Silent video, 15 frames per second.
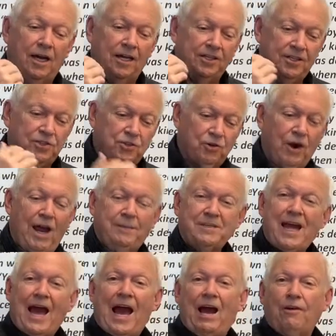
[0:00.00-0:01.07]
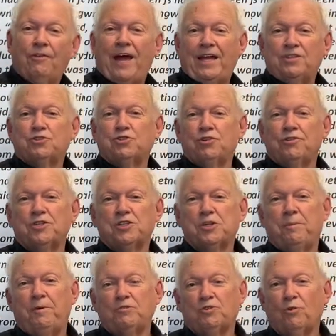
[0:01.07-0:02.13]
describes how that truth is
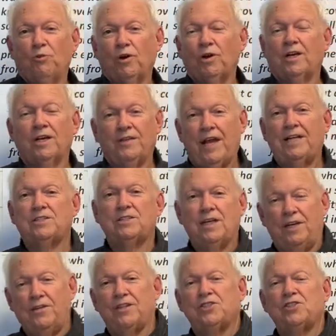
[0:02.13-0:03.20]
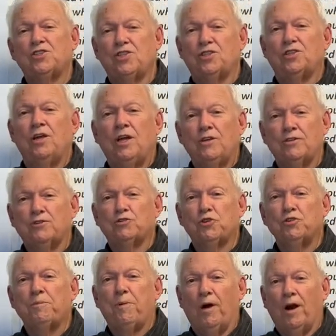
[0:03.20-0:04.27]
supposed to work. And this is the
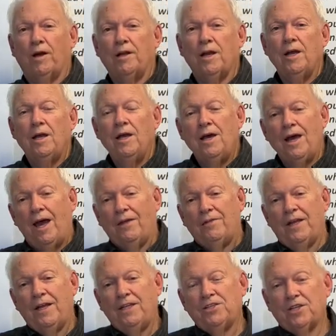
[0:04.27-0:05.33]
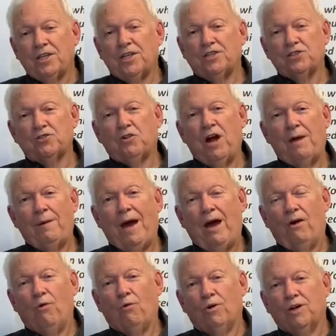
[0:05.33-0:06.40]
truth part. And then he's going to describe
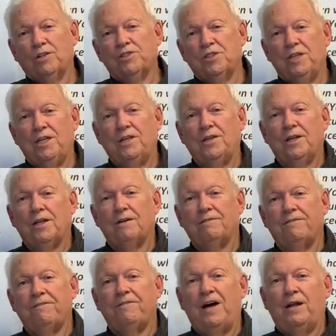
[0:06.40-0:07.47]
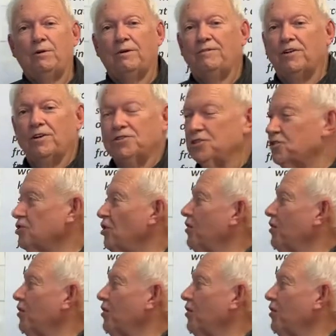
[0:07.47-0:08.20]
how it works in the following verses. So